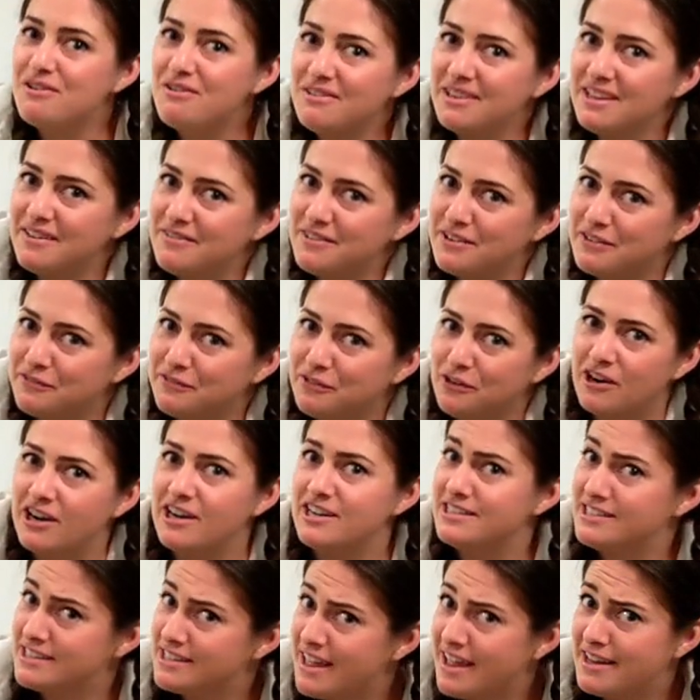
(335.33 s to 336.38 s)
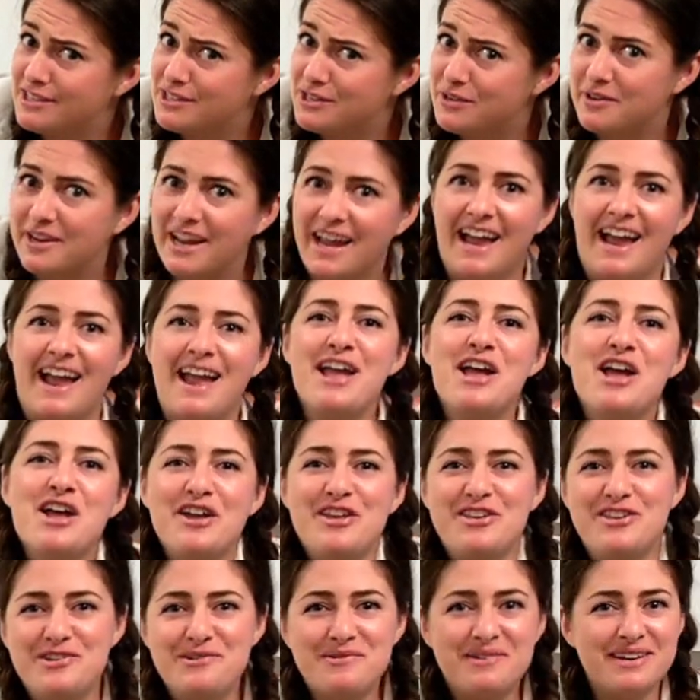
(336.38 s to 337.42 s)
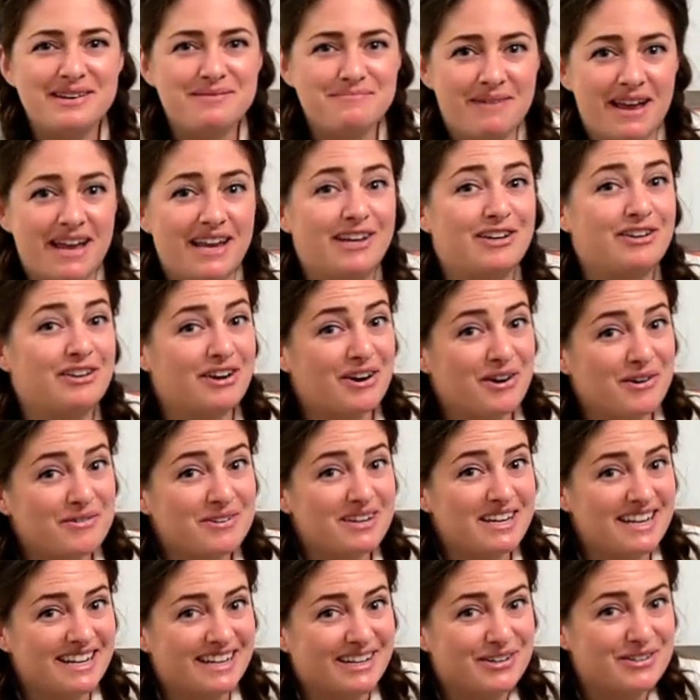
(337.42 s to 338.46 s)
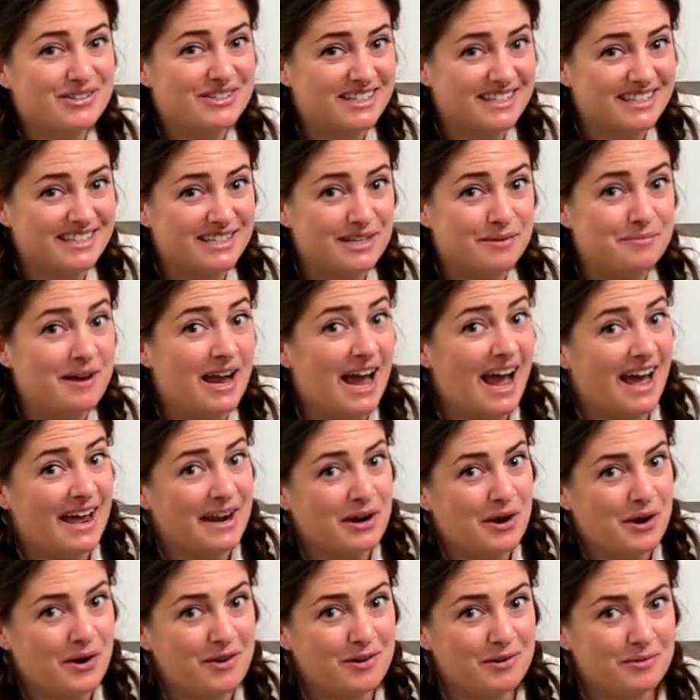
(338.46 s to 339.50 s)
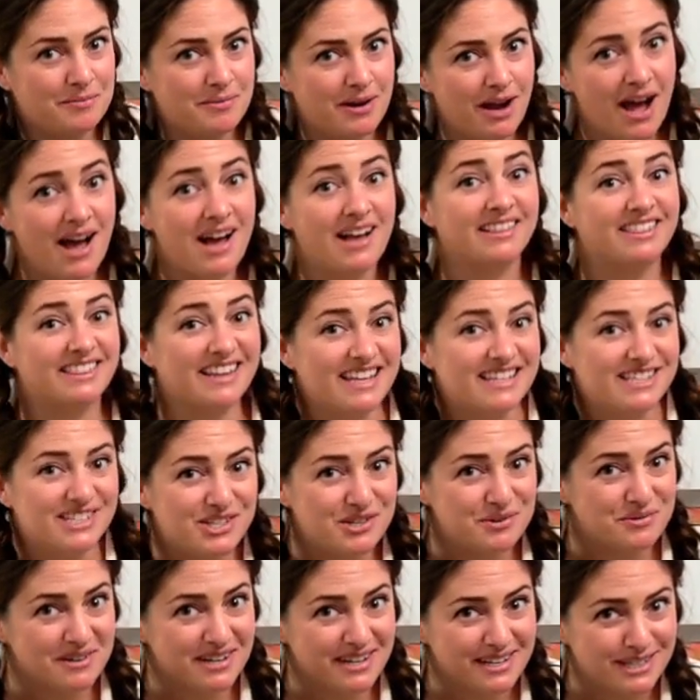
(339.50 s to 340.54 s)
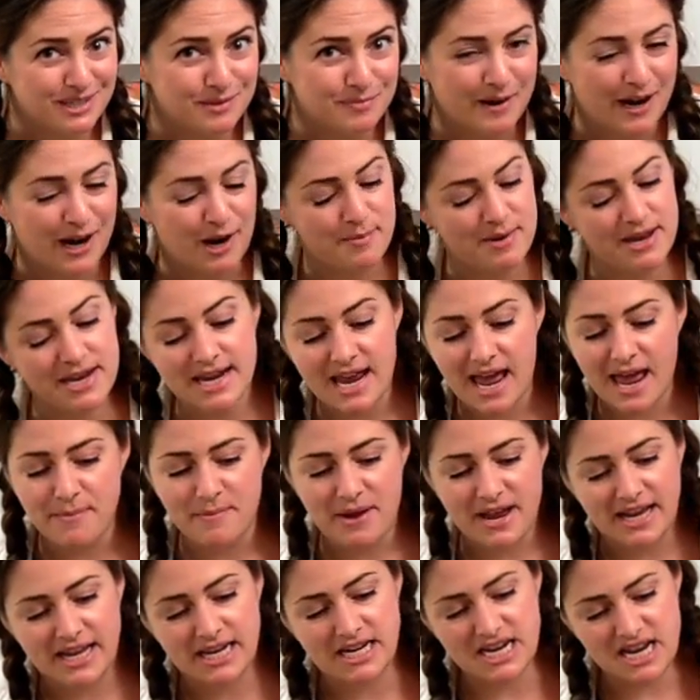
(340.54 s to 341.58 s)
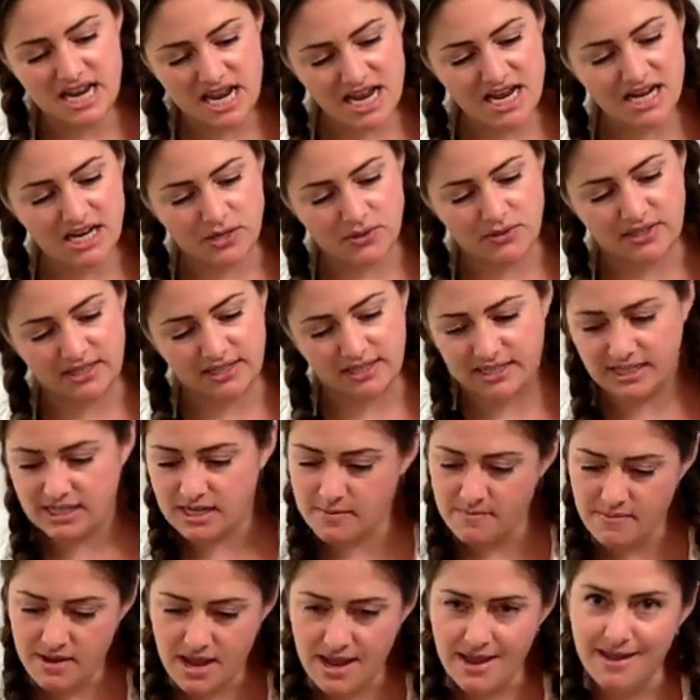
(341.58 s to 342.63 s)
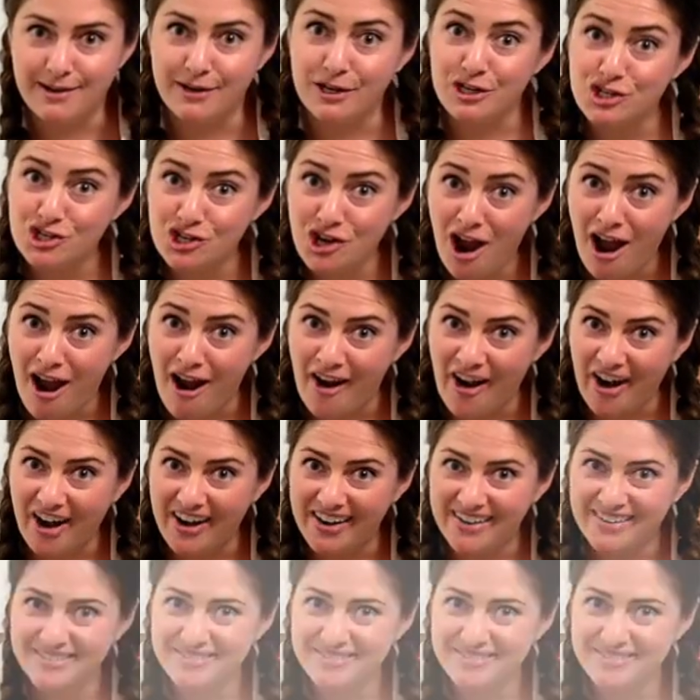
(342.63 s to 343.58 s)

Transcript: don't live in a forest, that's okay. You can make your own ecosystem at home. Let's do an experiment and make an ecosystem in a jar.